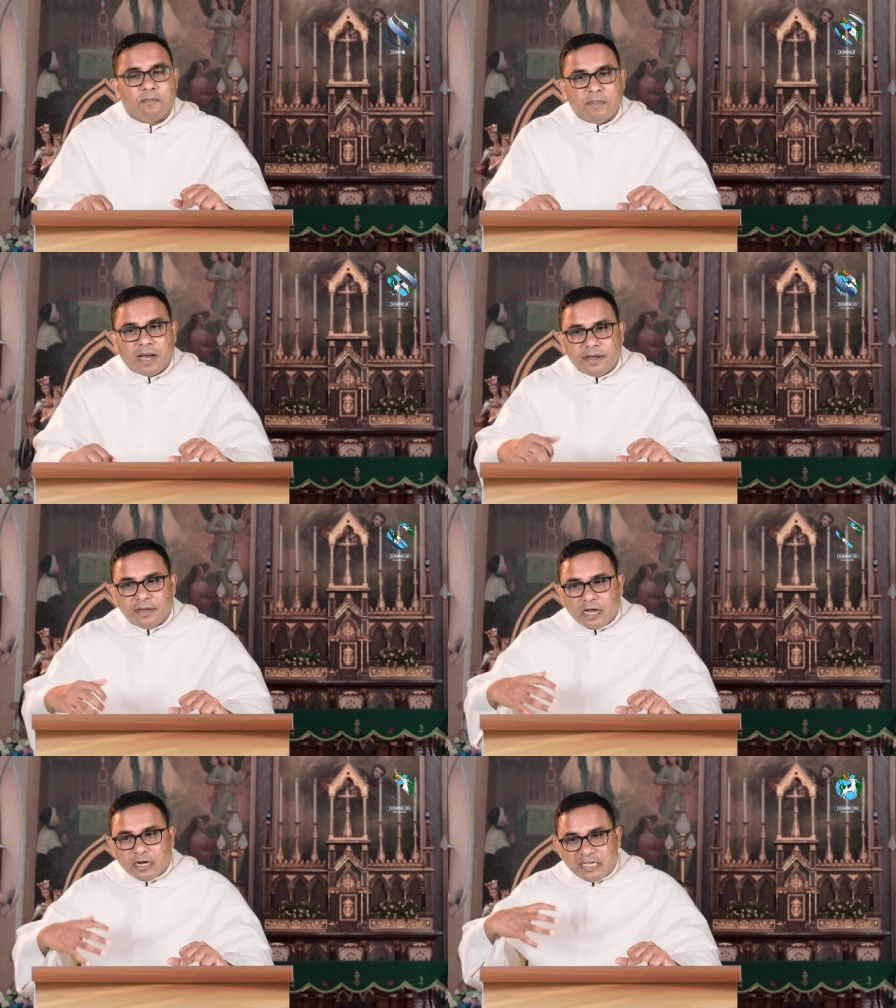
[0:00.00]

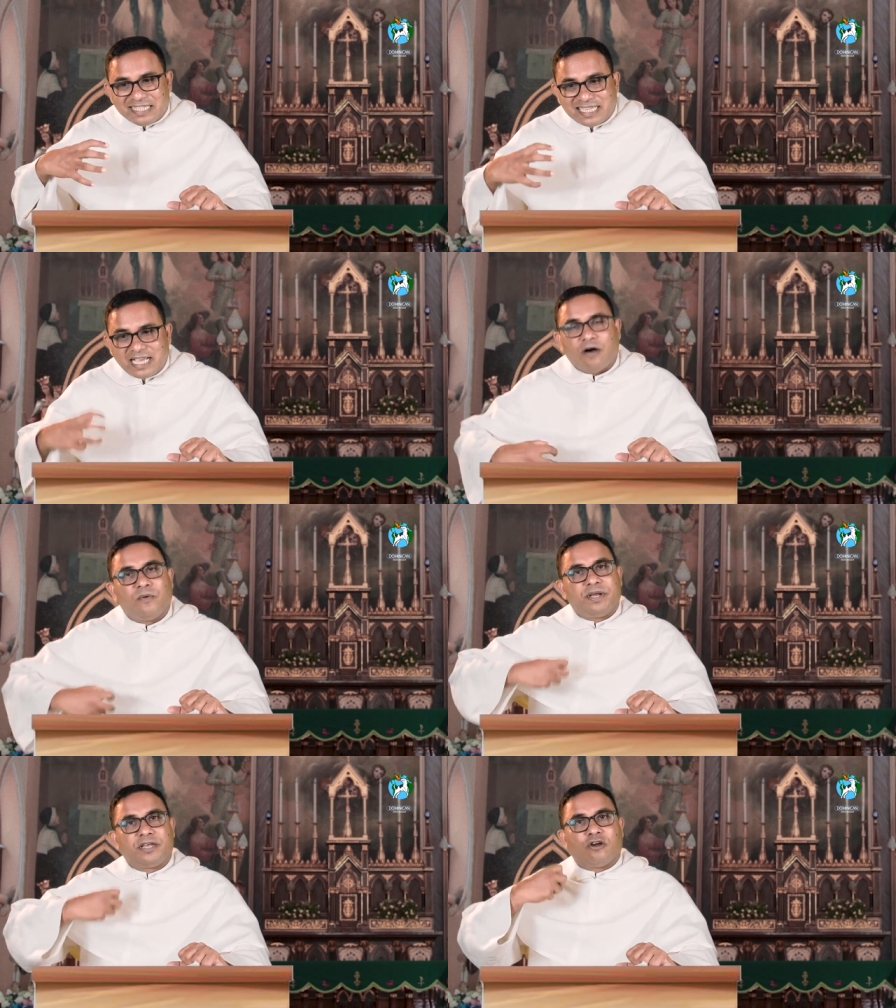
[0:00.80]
By
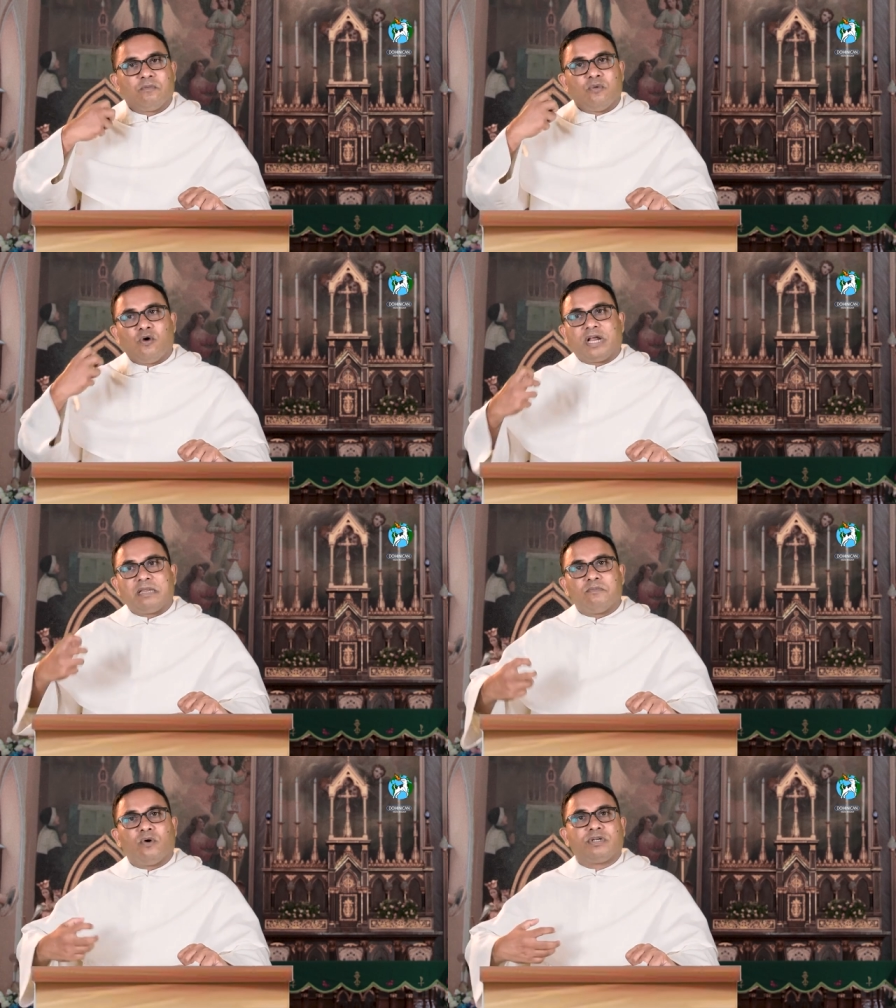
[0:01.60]
discovering your more
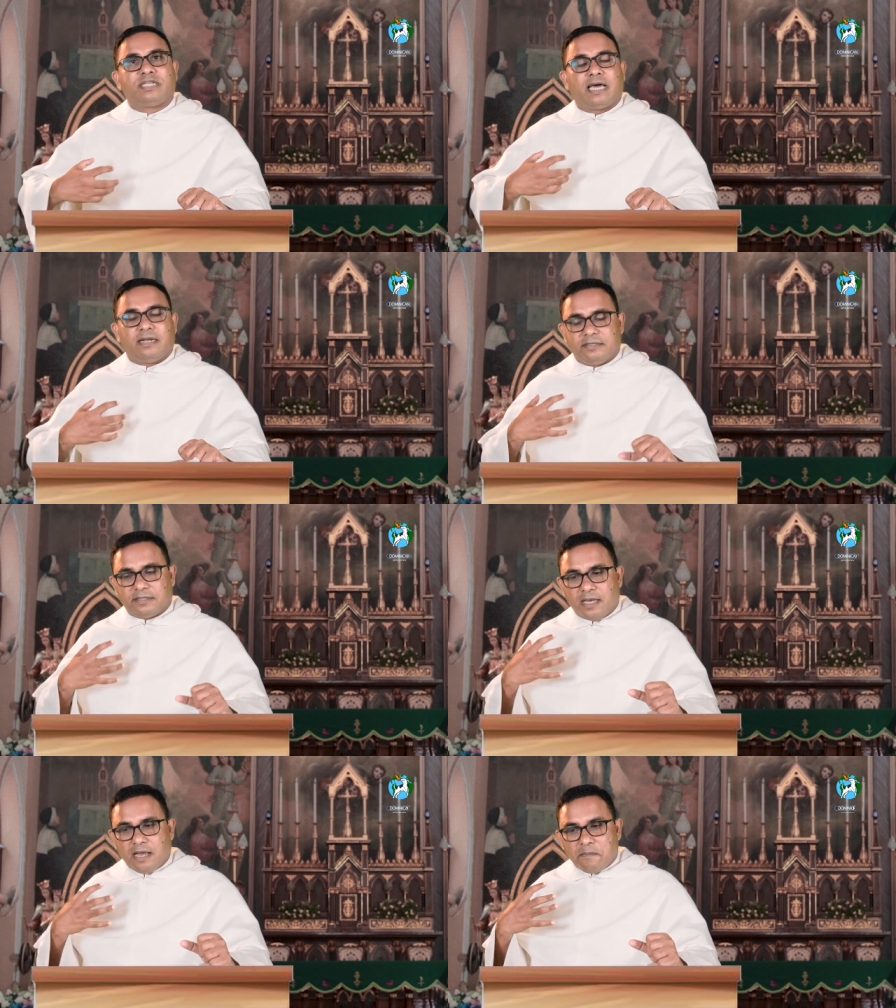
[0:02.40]
and more
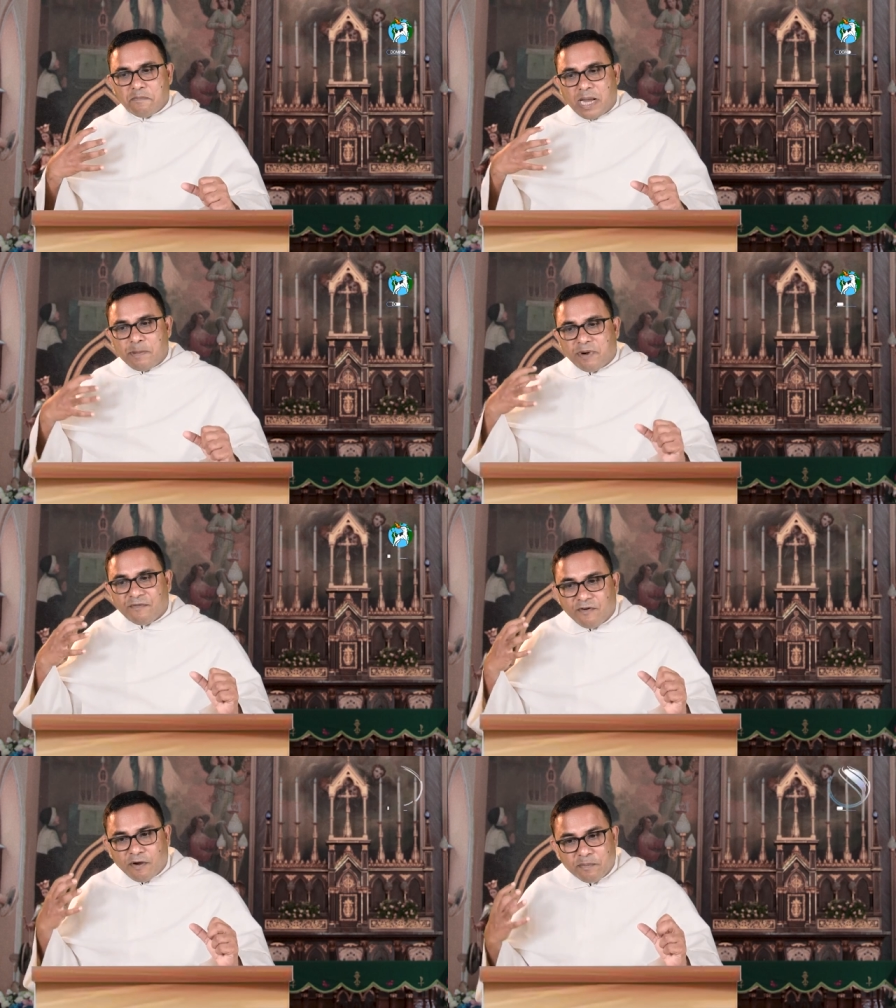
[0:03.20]
talents, by
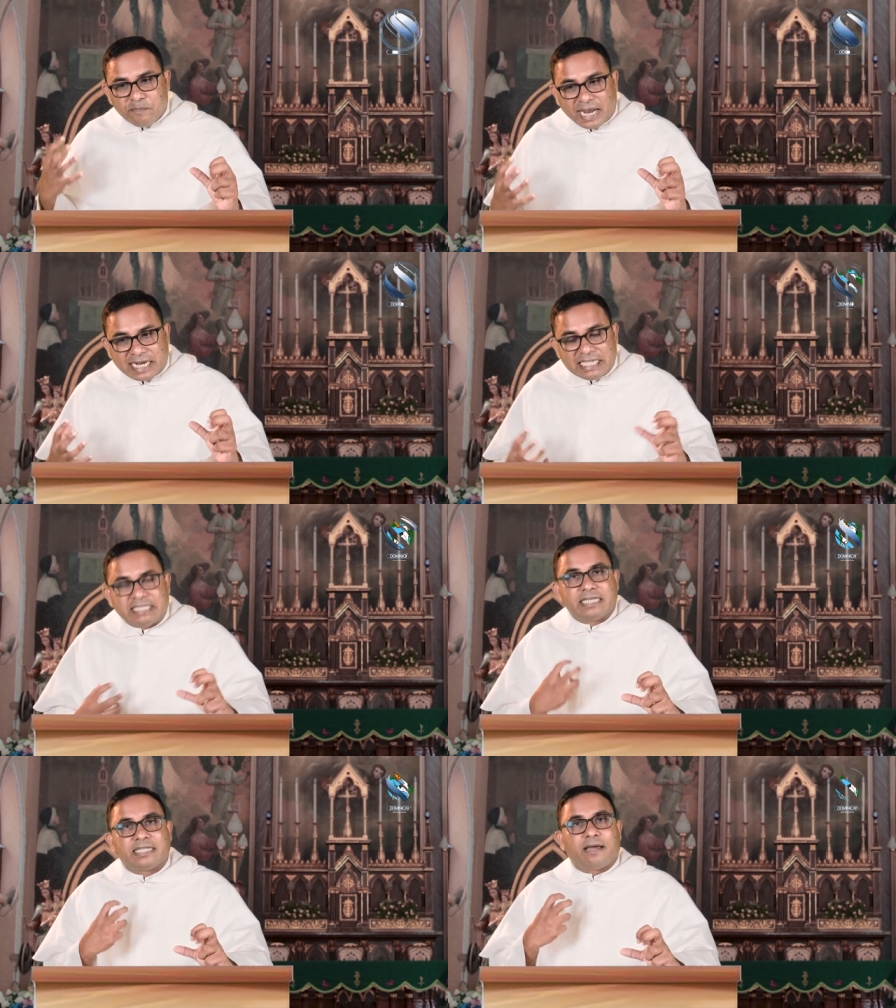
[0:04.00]
perform,
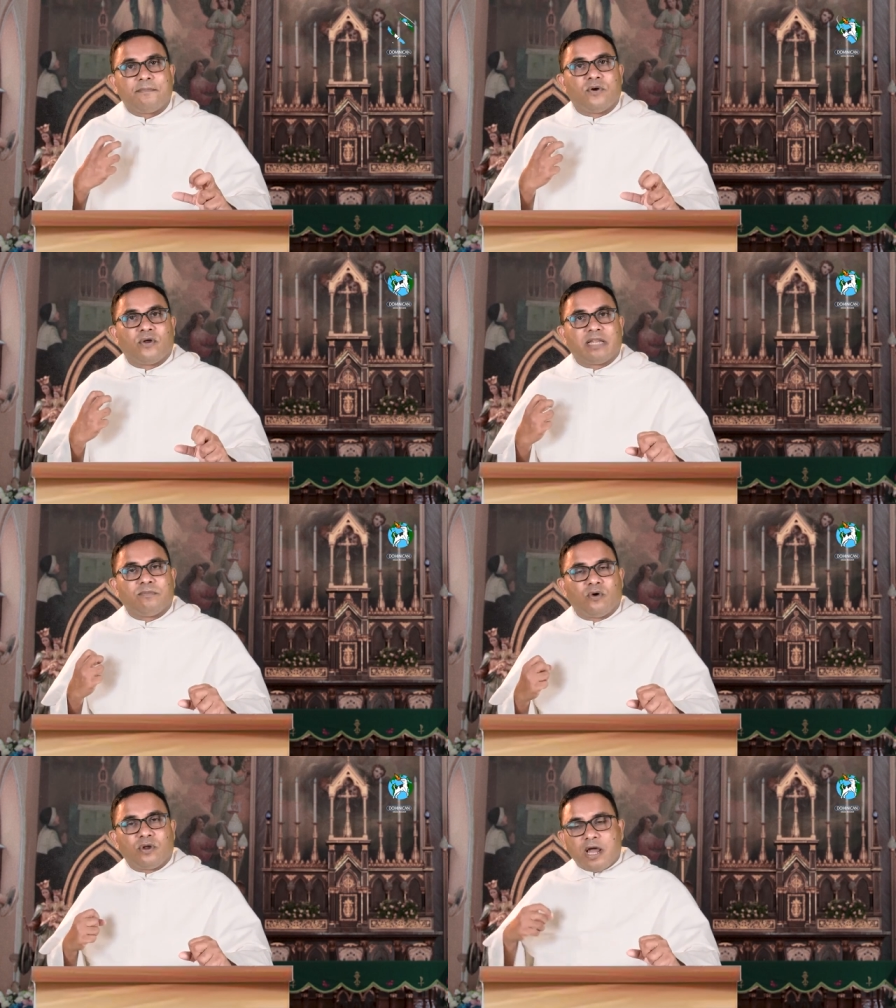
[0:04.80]
practicing them more
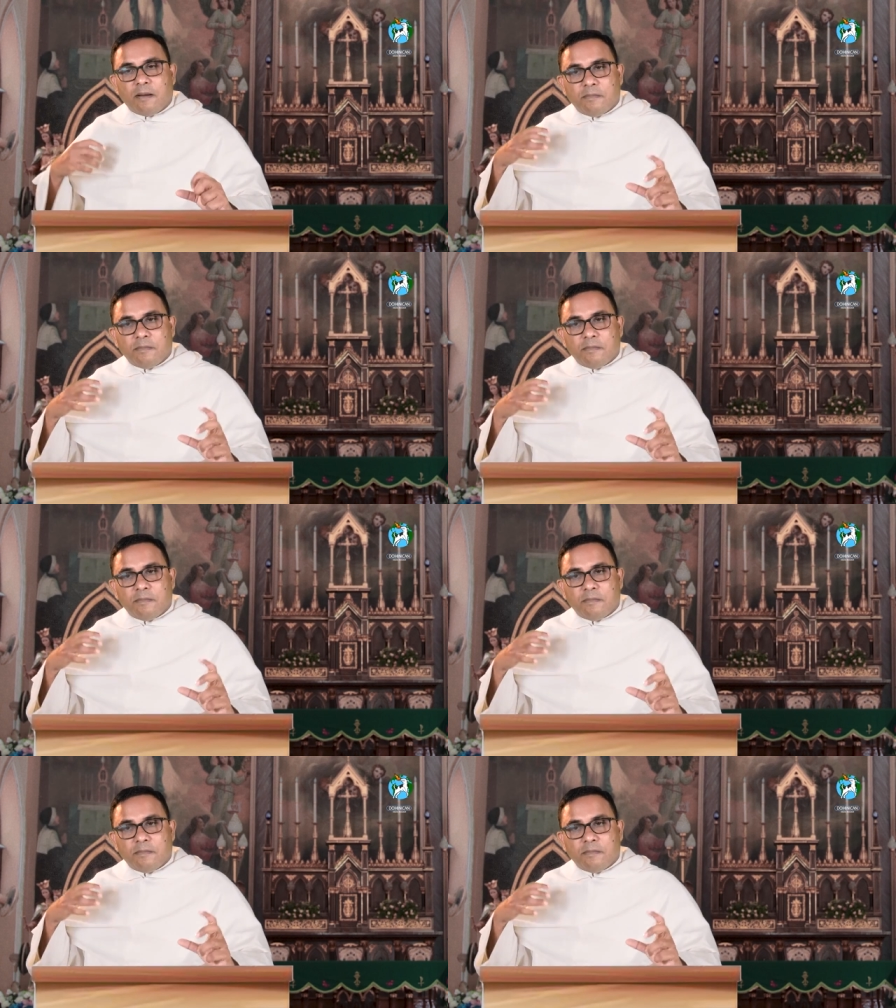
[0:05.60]
and more,